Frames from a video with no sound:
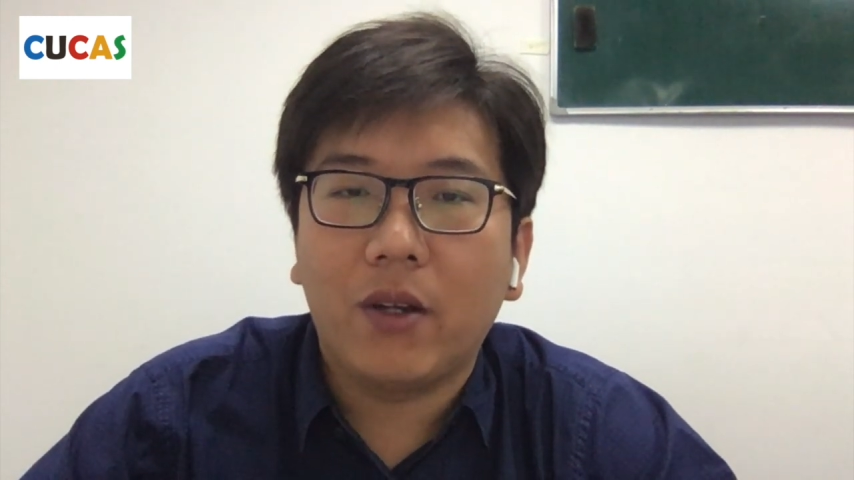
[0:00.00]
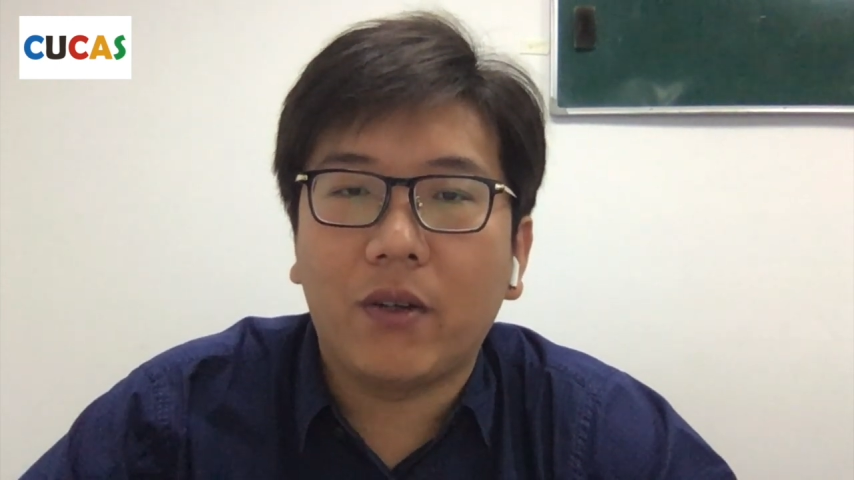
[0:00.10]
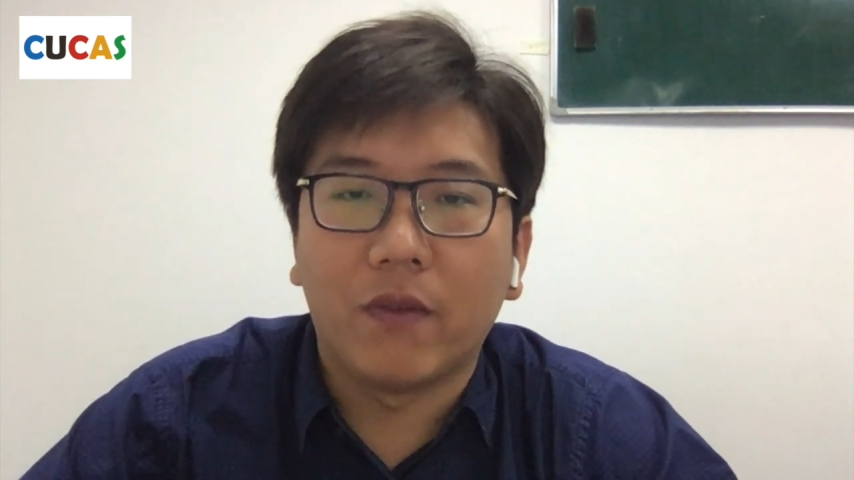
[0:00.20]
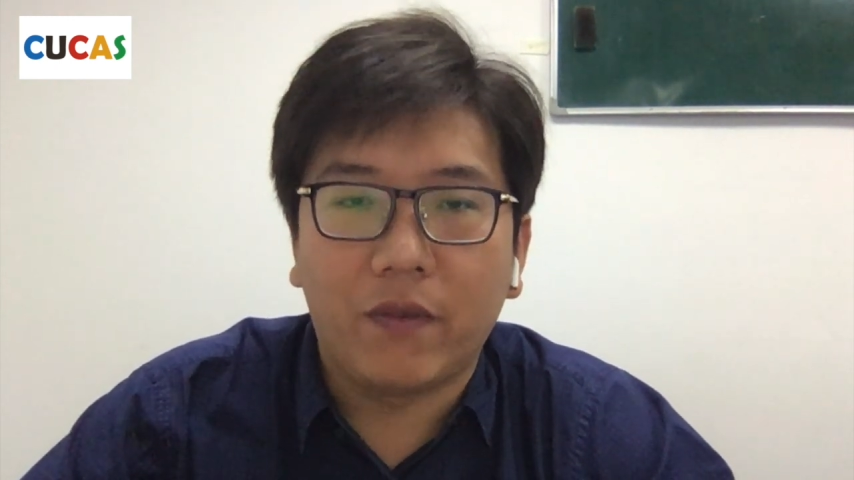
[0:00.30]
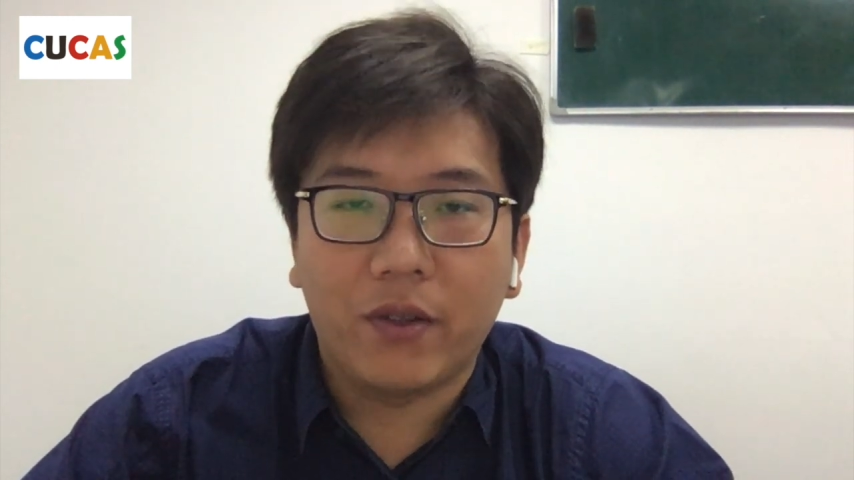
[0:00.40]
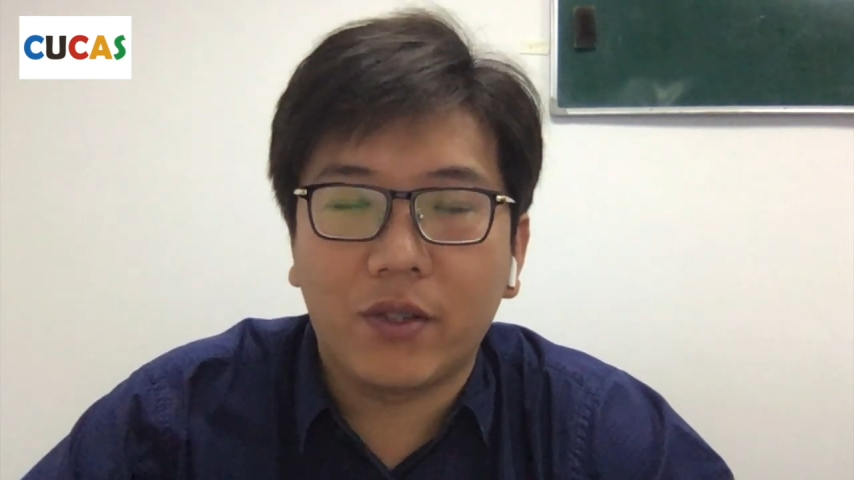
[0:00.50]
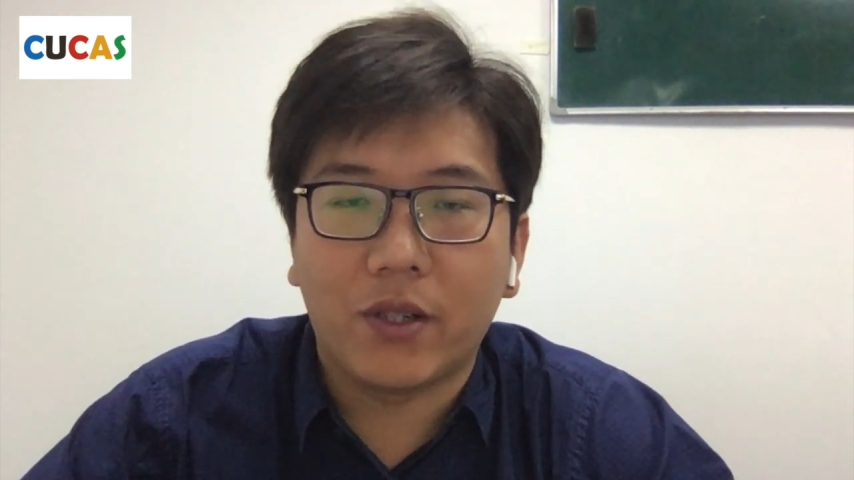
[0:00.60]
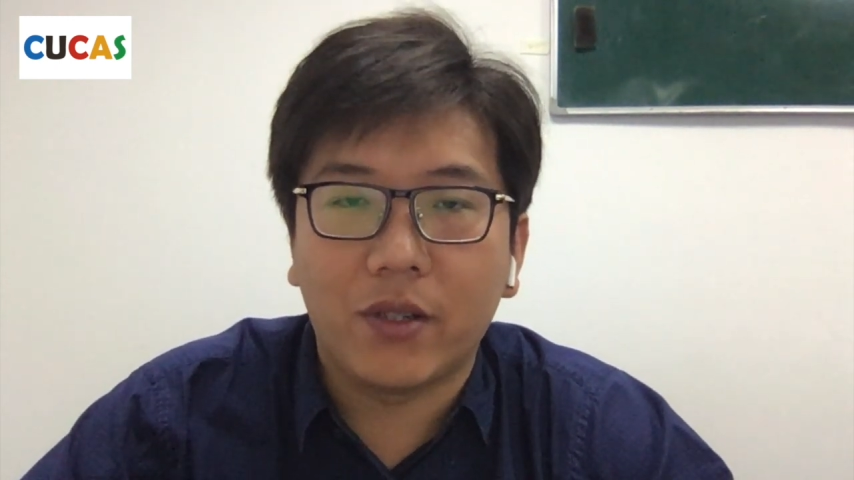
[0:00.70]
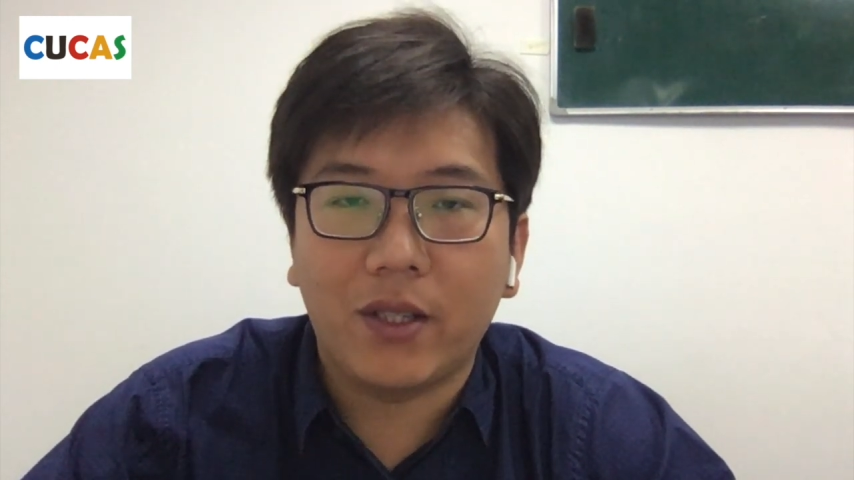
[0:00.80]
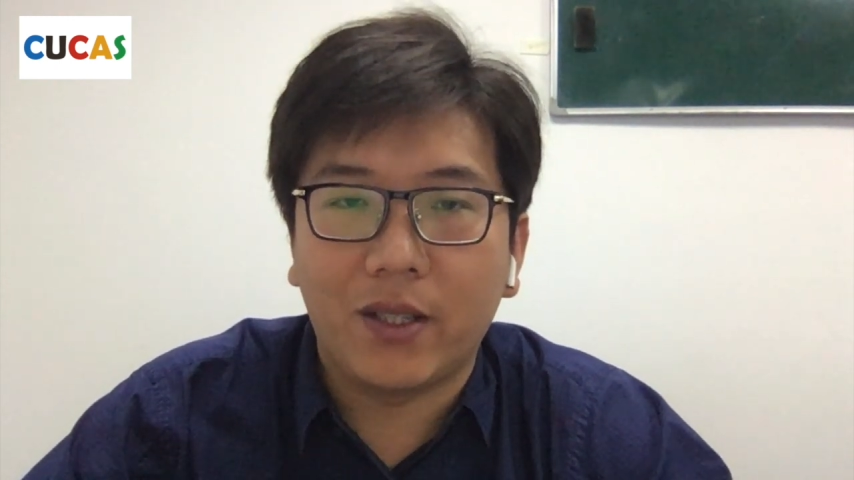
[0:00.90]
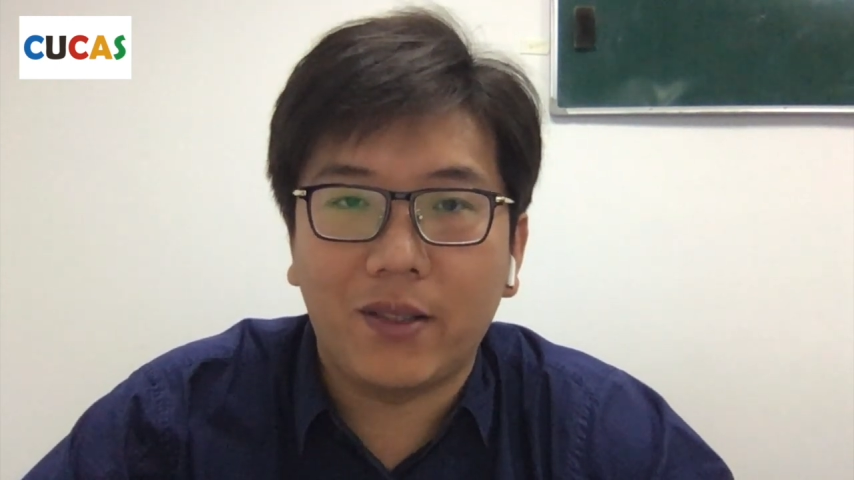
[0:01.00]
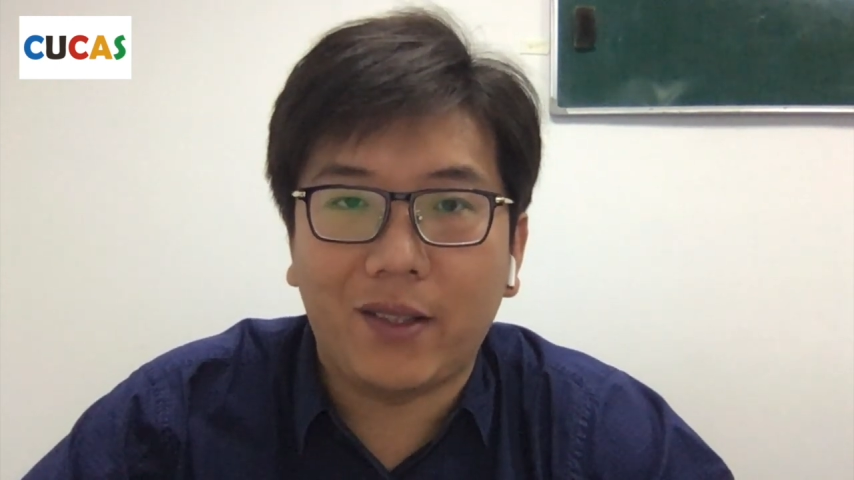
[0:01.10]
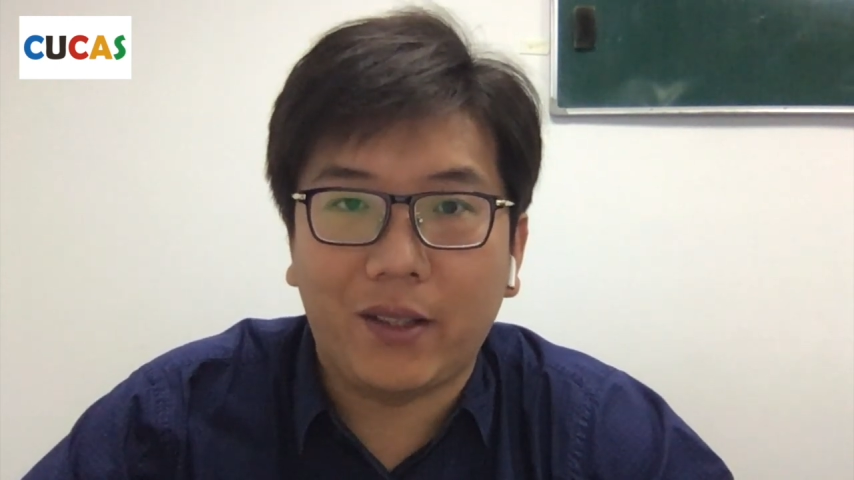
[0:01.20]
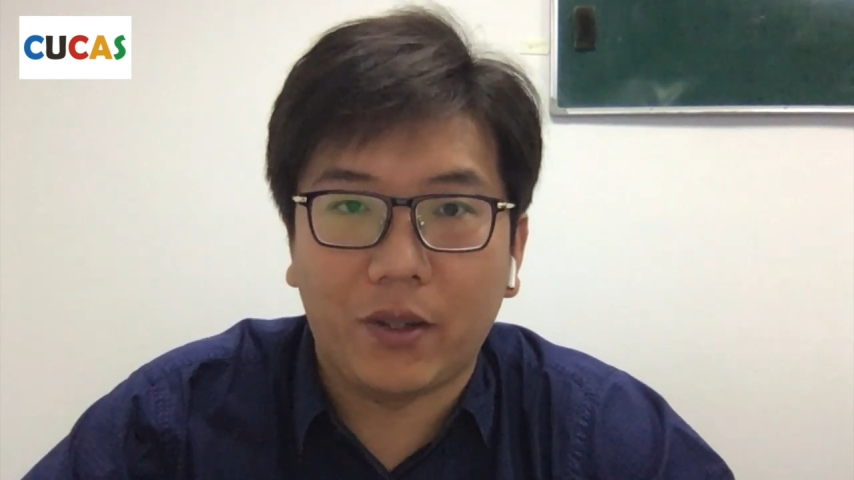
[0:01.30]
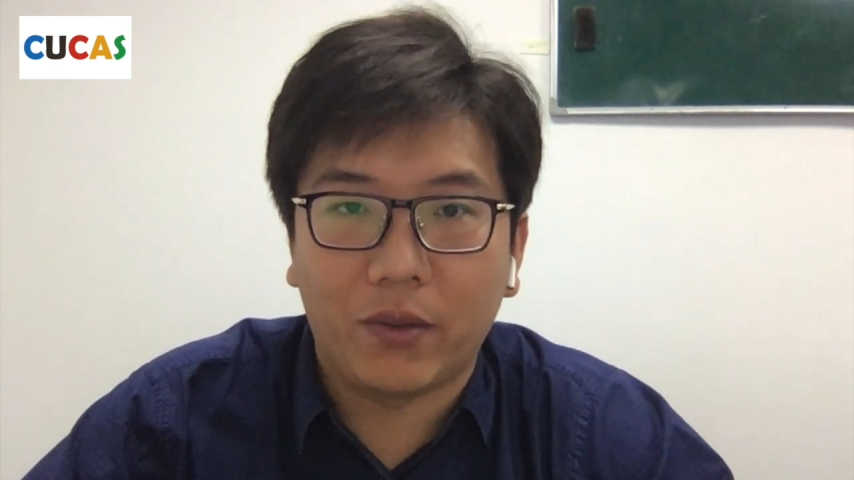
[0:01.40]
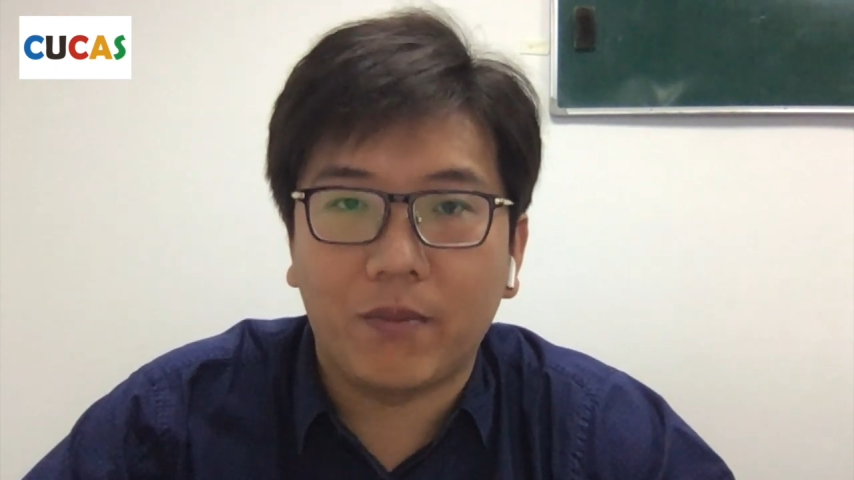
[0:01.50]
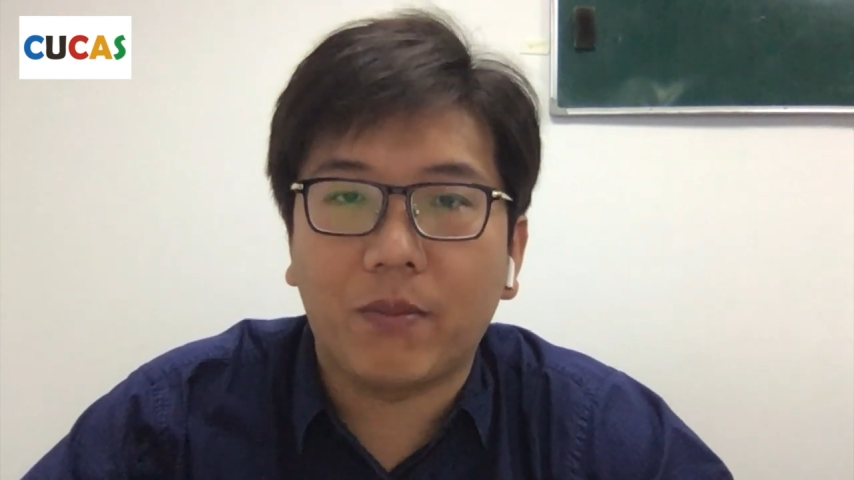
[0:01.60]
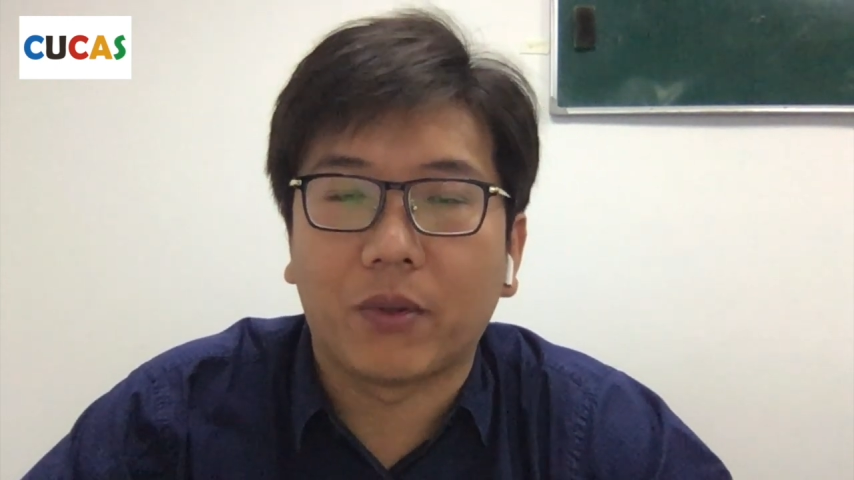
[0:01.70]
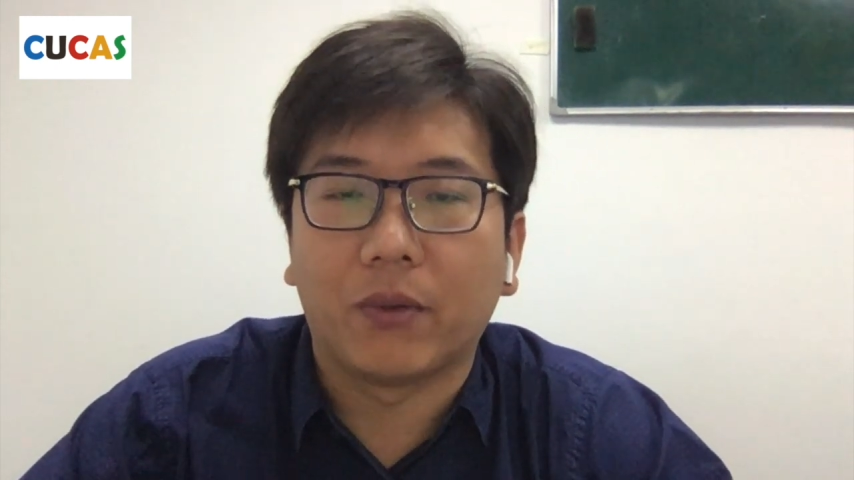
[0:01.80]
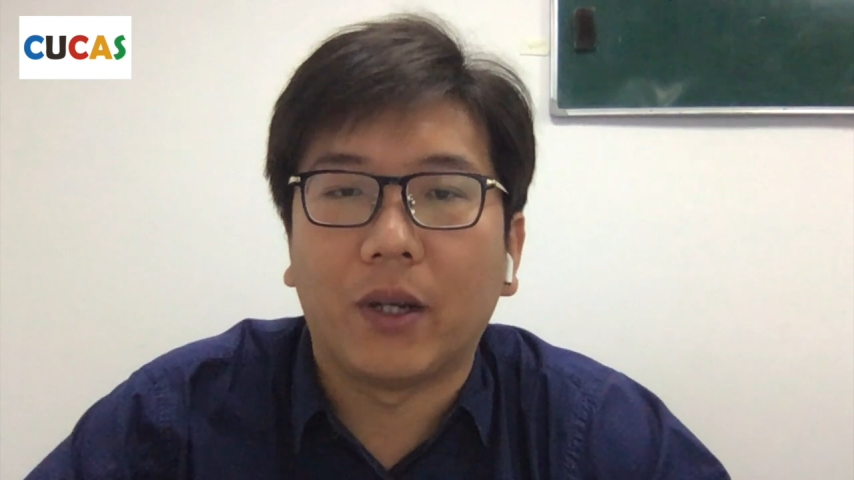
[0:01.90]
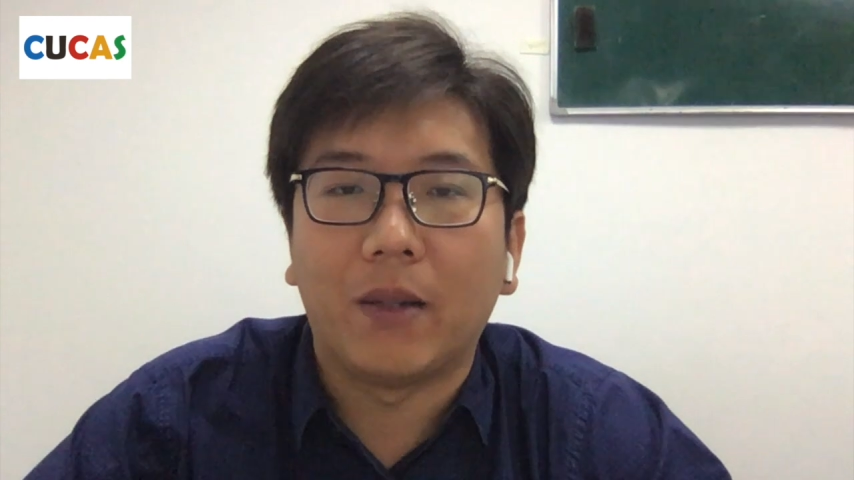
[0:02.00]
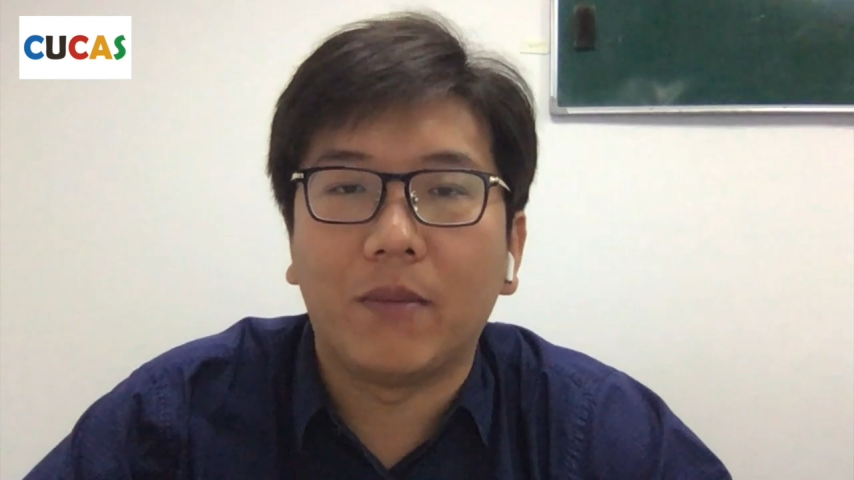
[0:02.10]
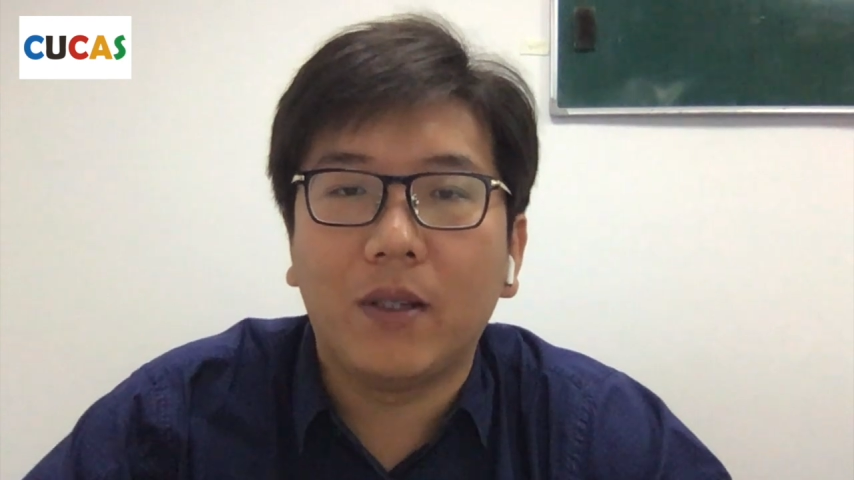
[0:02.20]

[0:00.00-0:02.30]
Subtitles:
Confucius Institute program.